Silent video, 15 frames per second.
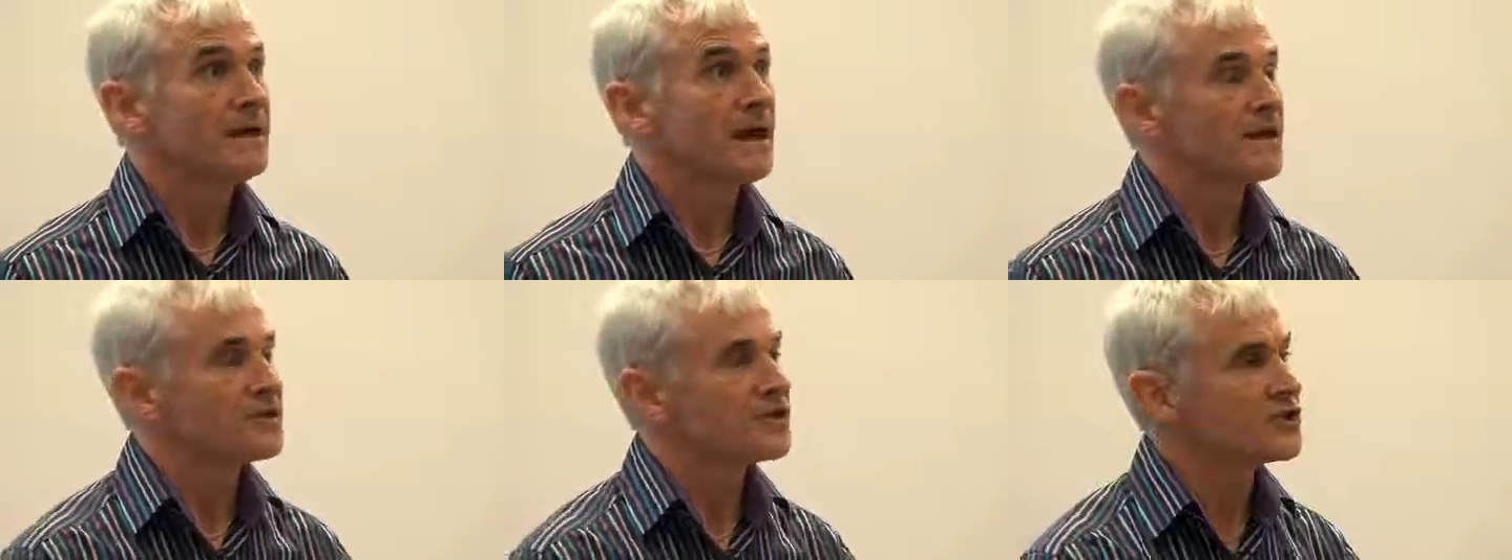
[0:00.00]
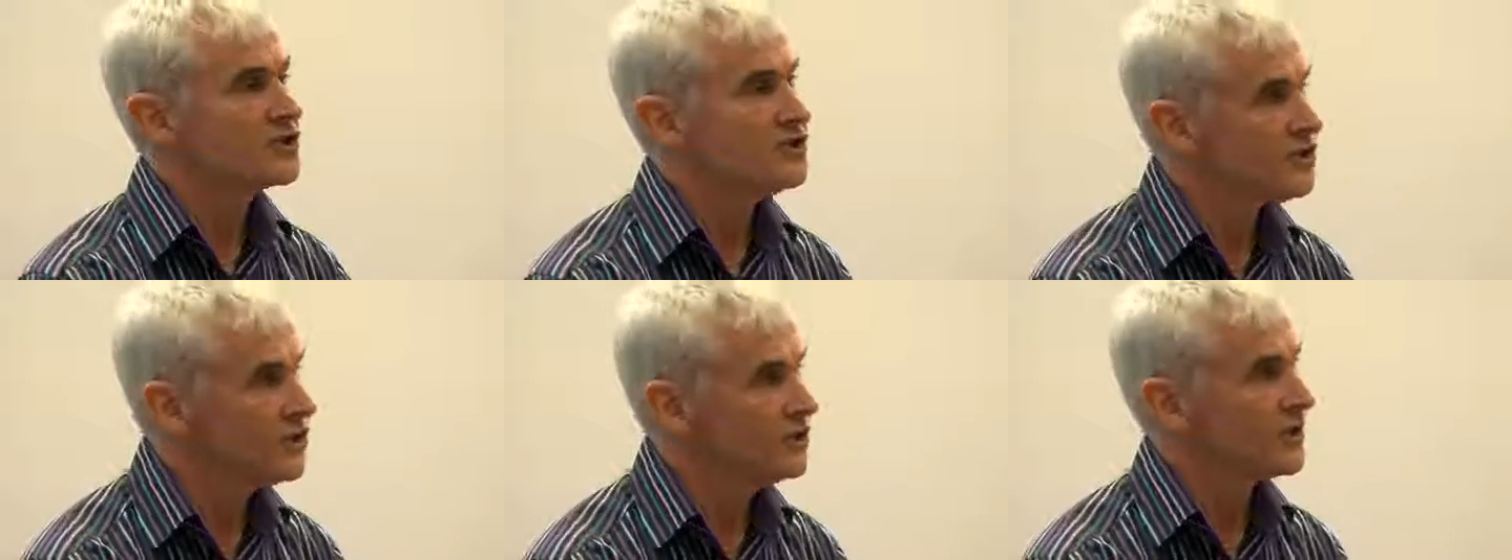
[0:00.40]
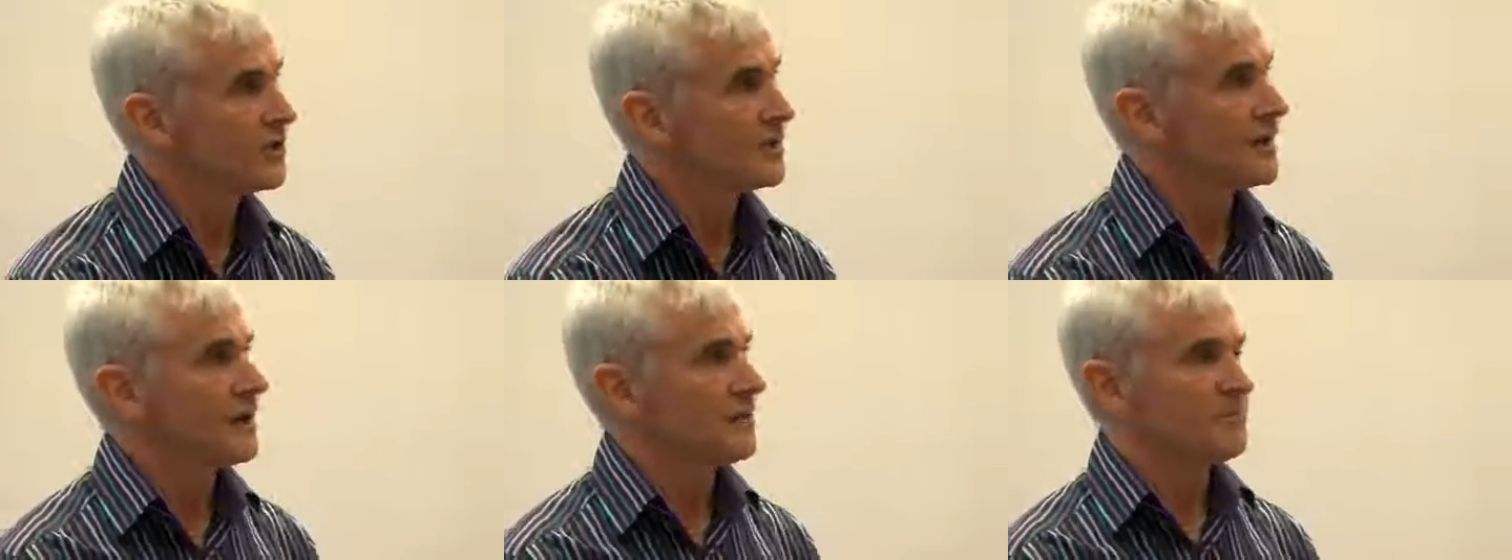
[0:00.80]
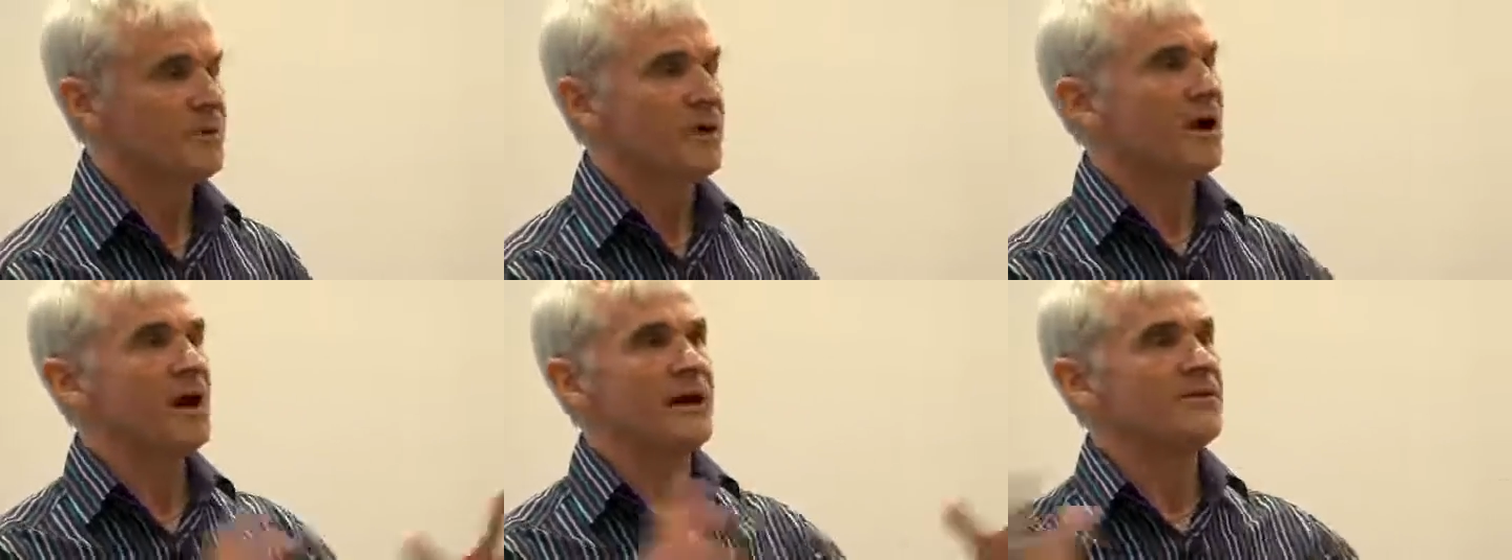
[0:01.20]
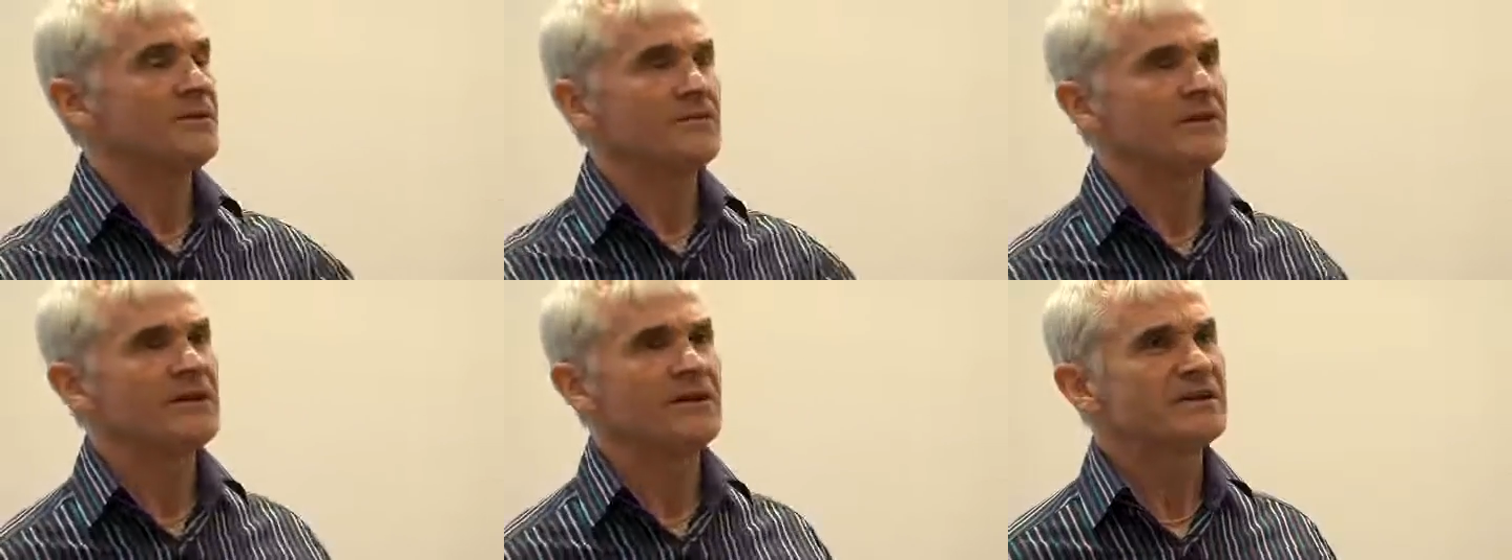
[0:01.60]
I just knew but
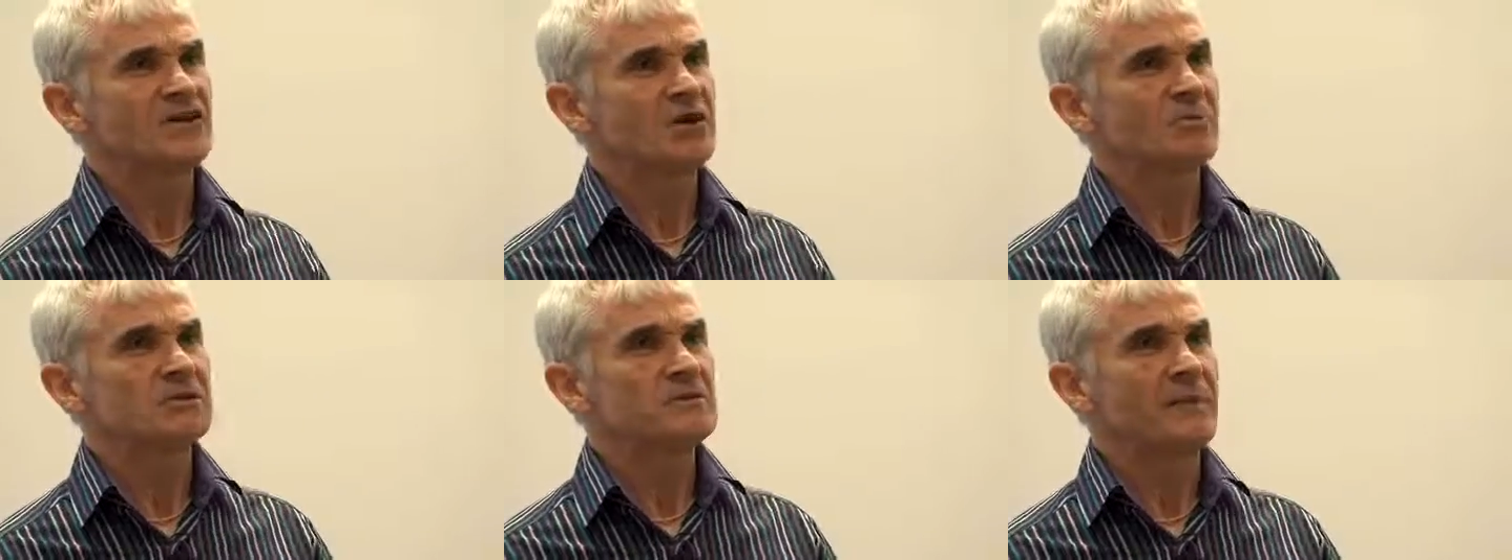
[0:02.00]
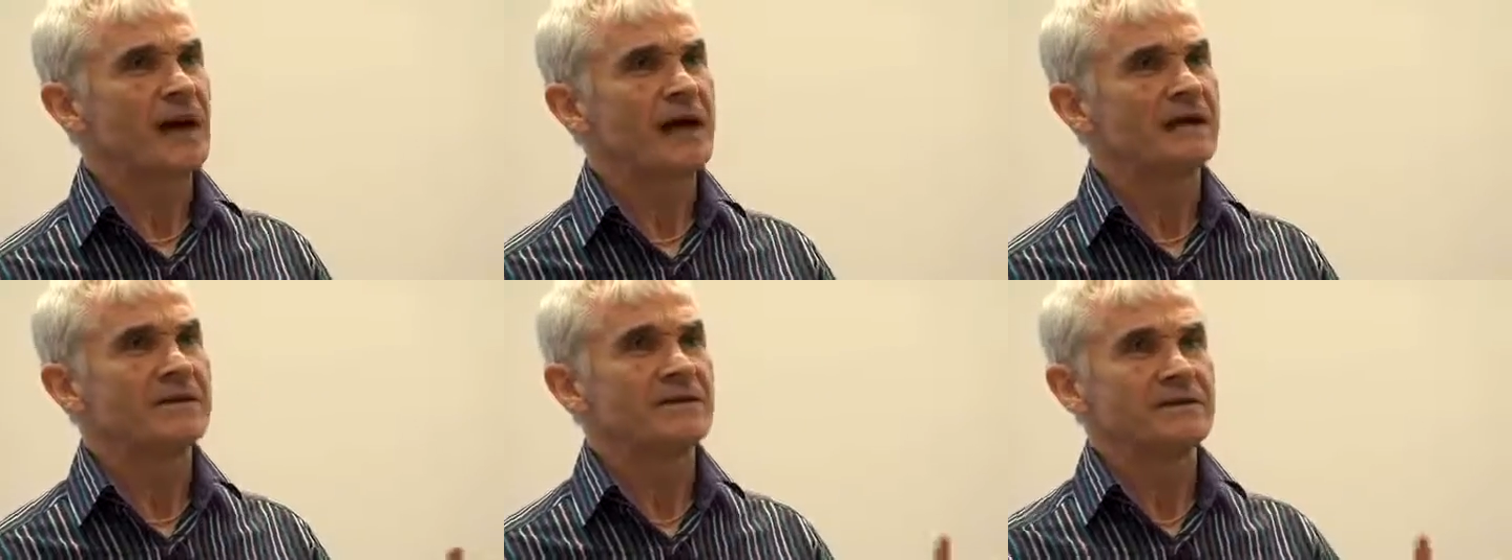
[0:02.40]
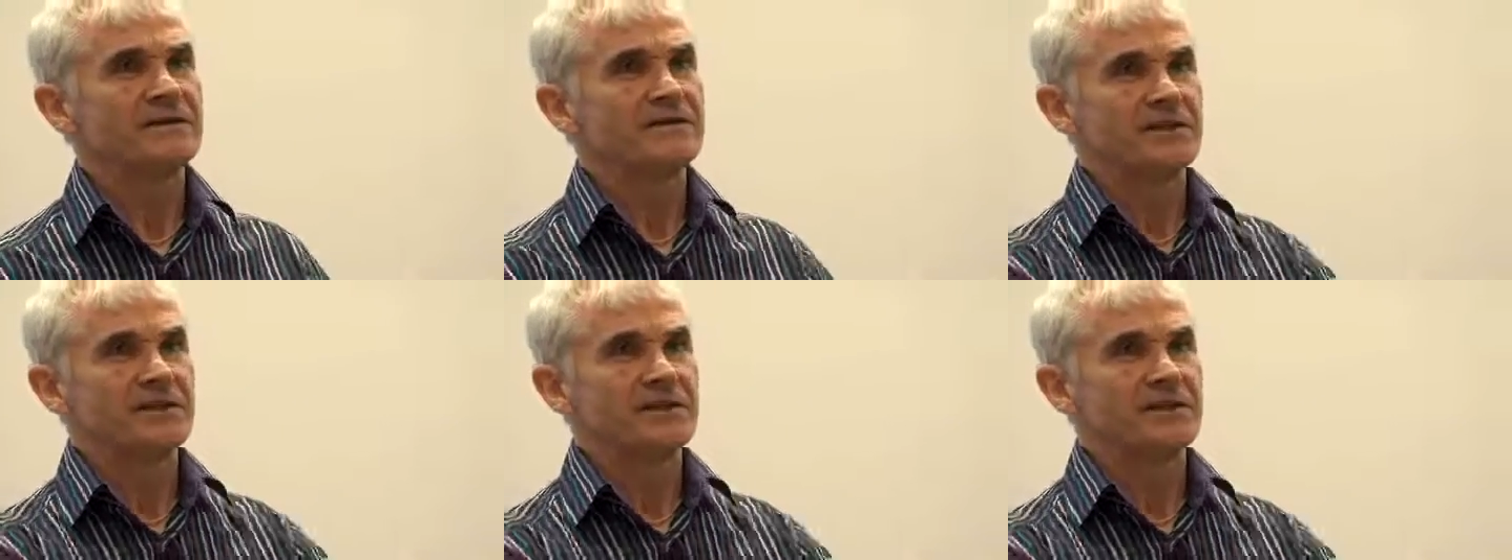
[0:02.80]
when you're in so much pain,